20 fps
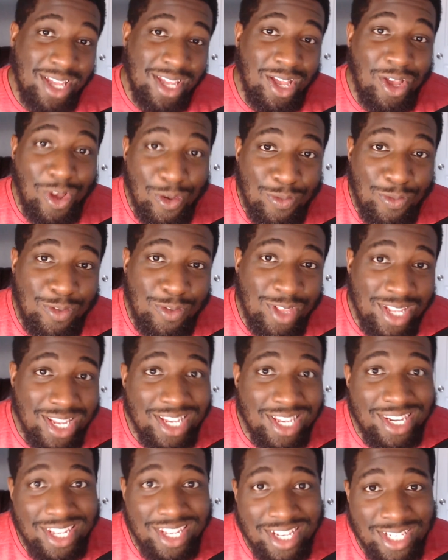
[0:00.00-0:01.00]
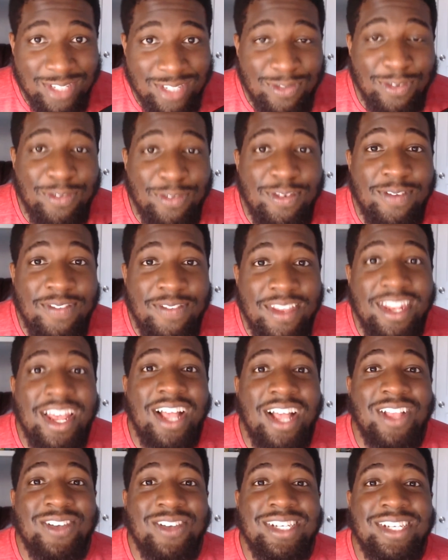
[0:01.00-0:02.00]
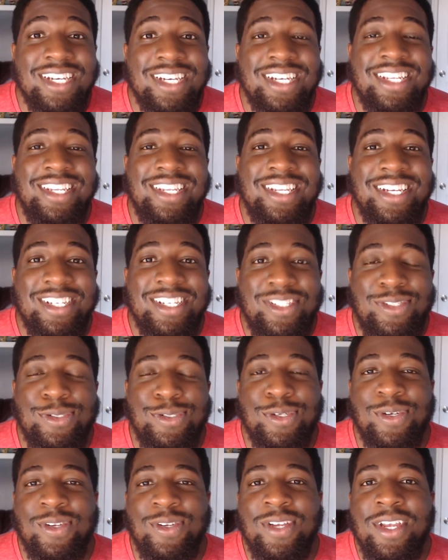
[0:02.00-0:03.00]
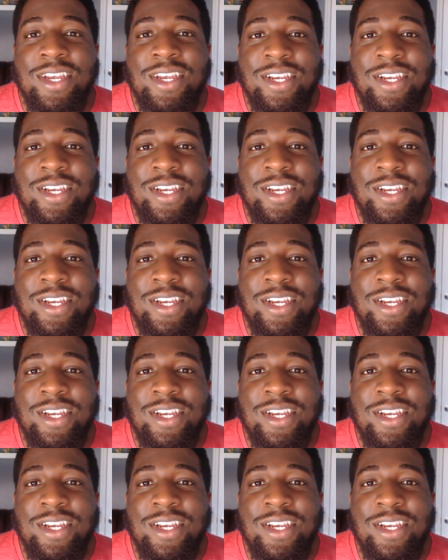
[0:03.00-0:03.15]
Hopefully it does, for $50 additional